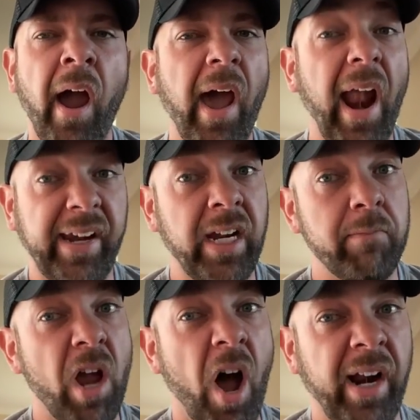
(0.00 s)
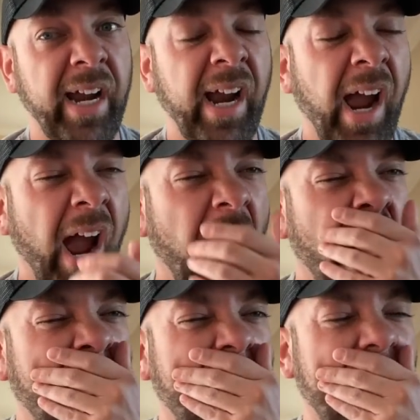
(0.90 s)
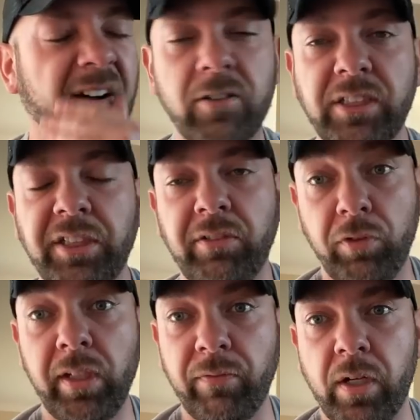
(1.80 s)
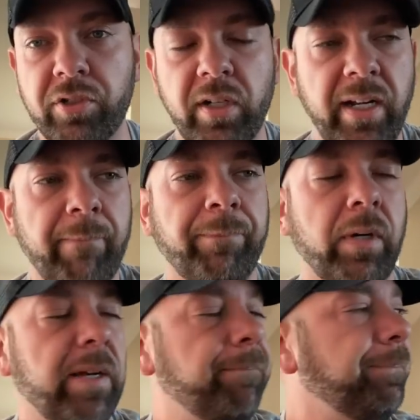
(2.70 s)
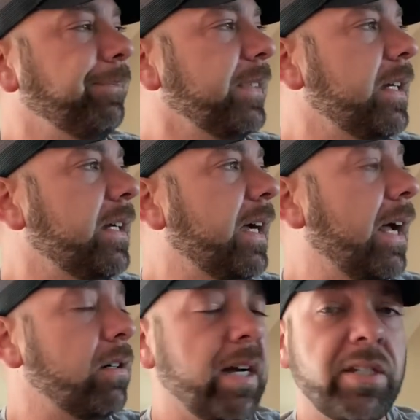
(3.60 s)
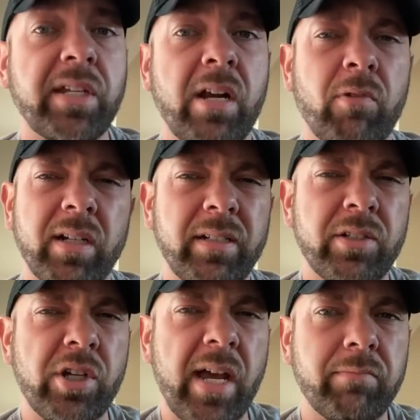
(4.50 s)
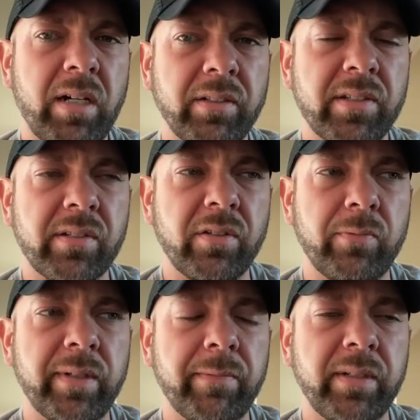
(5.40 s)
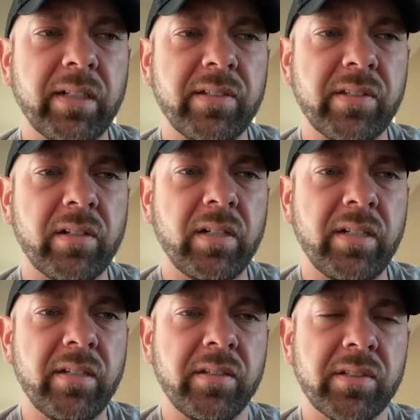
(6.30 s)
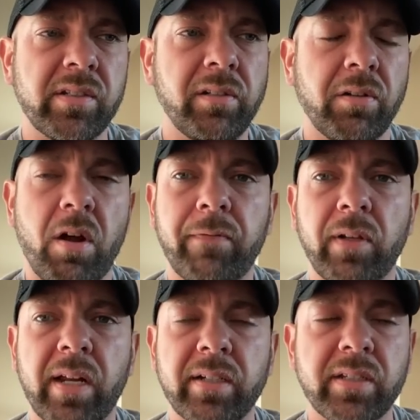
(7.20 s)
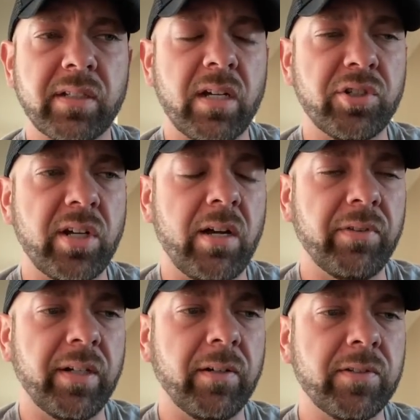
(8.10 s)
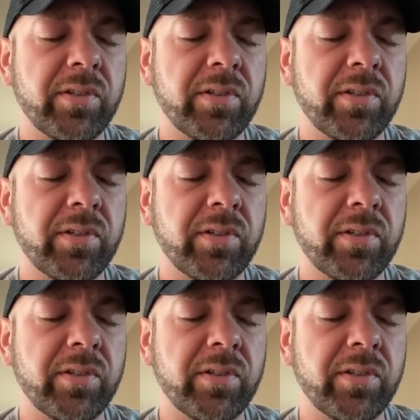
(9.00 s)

And I keep yawning, which is really frustrating. But I don't know. I just kind of wanted to chat about this a little bit because there is still an awful lot of discussion out there.